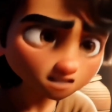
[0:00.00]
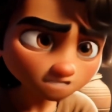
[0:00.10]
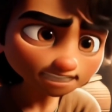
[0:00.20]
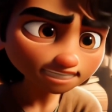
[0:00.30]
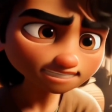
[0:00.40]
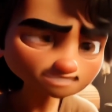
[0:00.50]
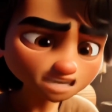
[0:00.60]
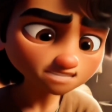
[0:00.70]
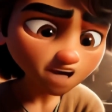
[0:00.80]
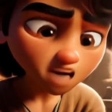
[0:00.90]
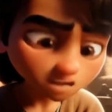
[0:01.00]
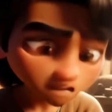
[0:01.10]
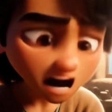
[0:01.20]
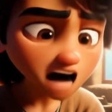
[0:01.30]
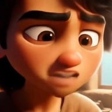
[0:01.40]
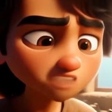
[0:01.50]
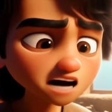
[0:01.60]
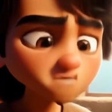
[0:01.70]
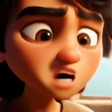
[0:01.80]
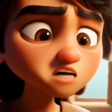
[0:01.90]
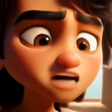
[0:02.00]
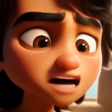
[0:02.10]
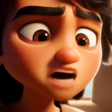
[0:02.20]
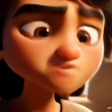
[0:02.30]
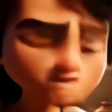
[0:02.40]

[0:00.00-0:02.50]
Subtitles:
me. She's the right one for me."